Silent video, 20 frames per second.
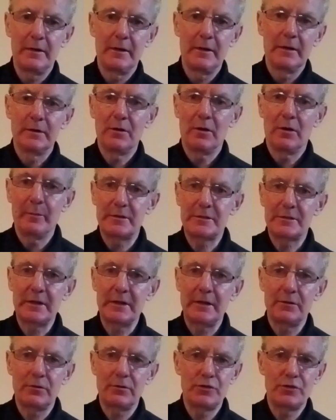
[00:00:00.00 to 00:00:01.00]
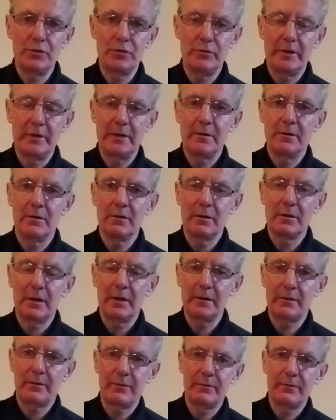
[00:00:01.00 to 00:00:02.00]
Now I'm in standard tuning, unlike
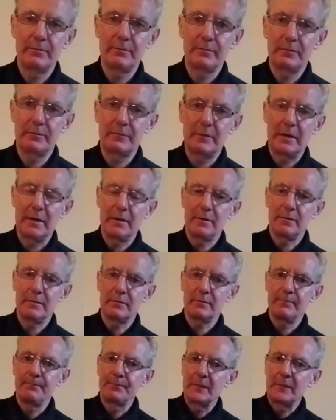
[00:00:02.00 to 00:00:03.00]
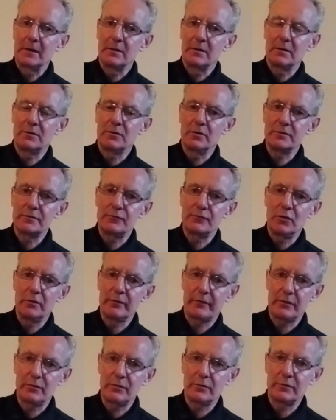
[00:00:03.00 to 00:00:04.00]
Guns N'
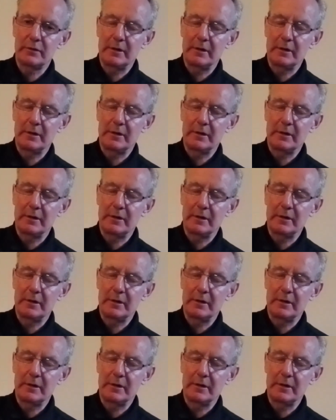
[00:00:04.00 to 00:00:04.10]
Roses,